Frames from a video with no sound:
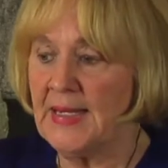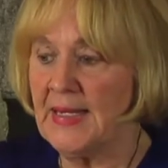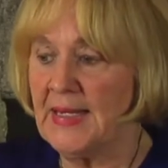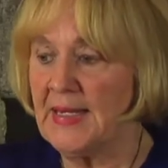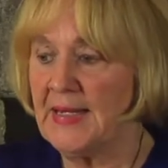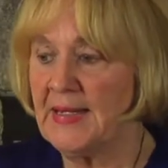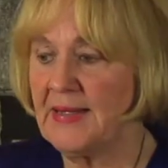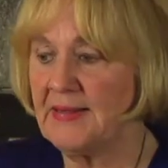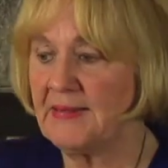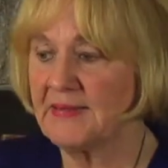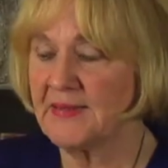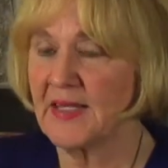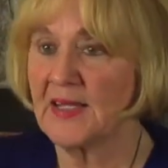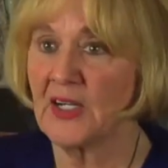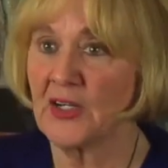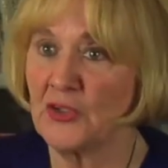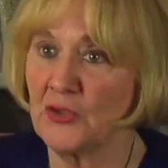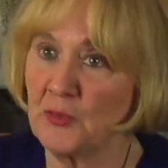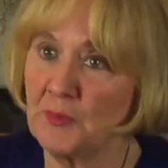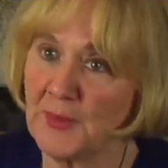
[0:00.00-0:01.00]
He said,
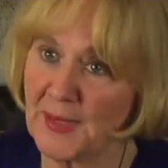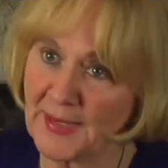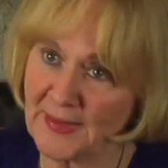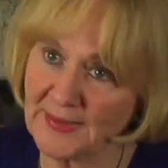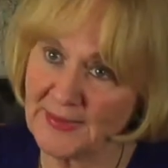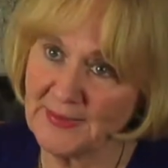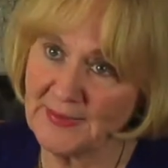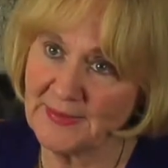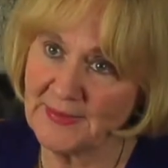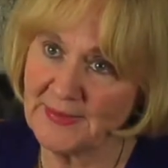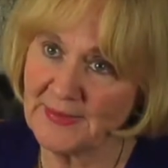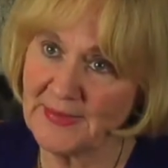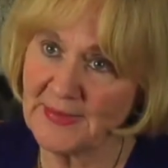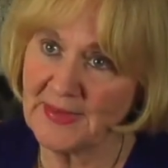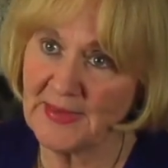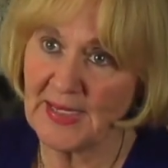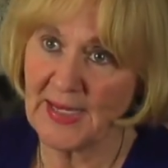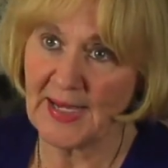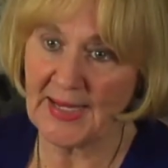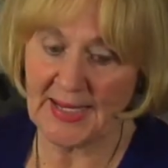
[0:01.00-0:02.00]
"Are you Bonnie?"
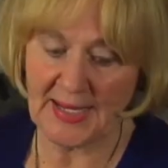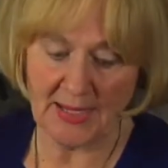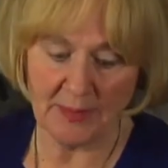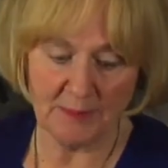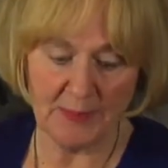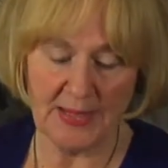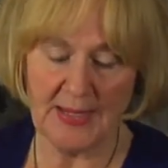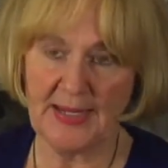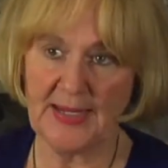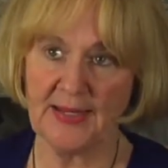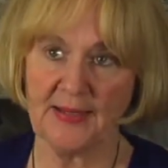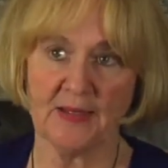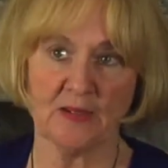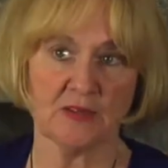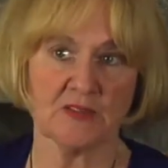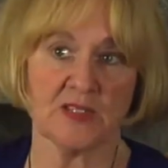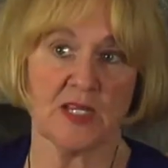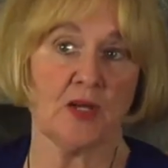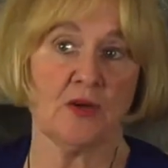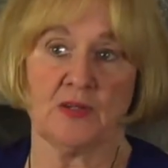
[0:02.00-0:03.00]
I had my
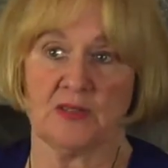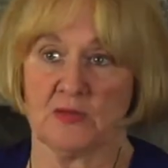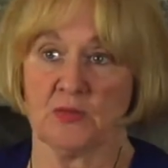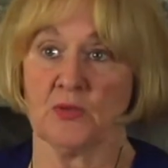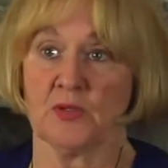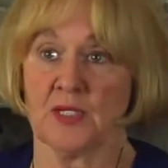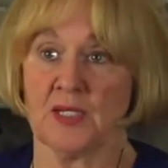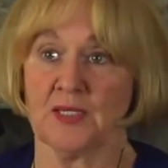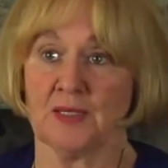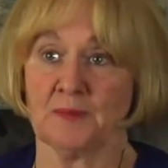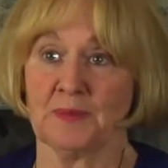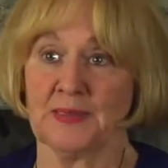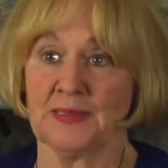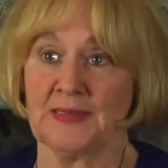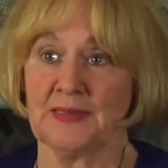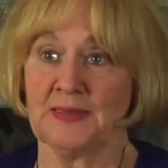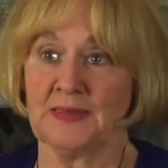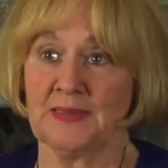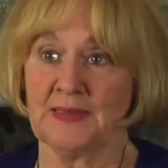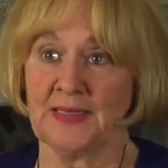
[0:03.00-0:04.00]
handouts. I always work on the
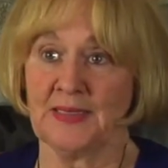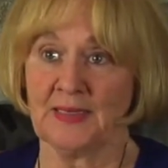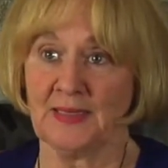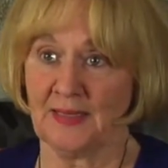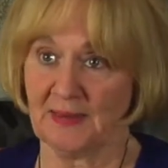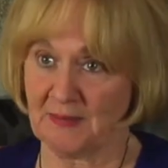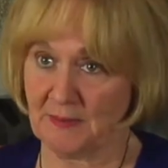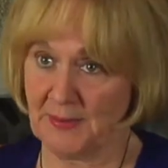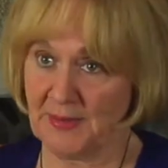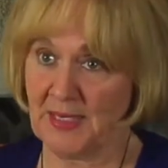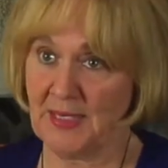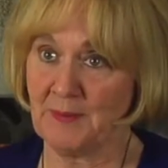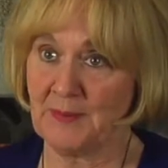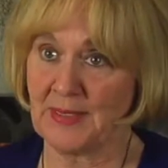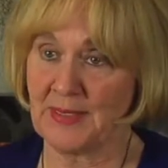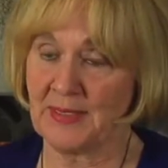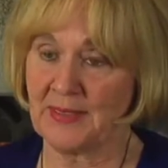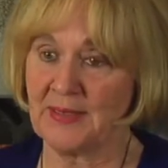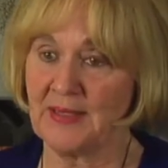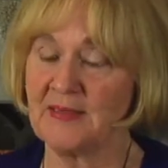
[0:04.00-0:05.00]
plane, and it has my name
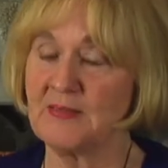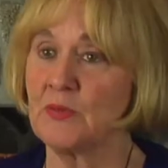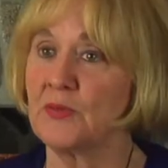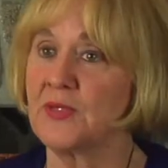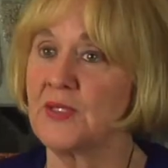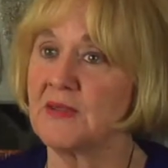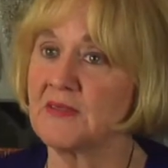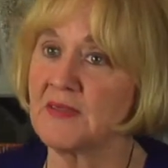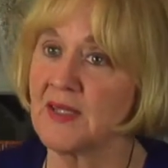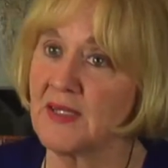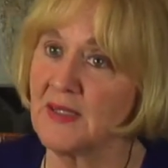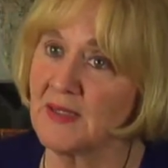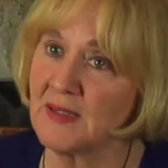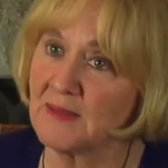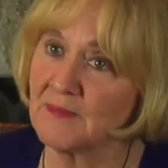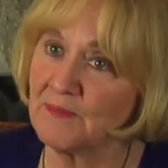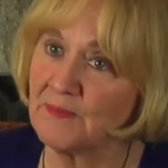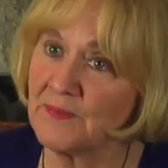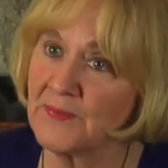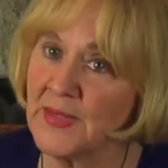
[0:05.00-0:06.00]
on it. And I said, "Well, yes, I
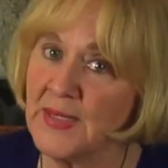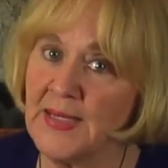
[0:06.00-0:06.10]
am."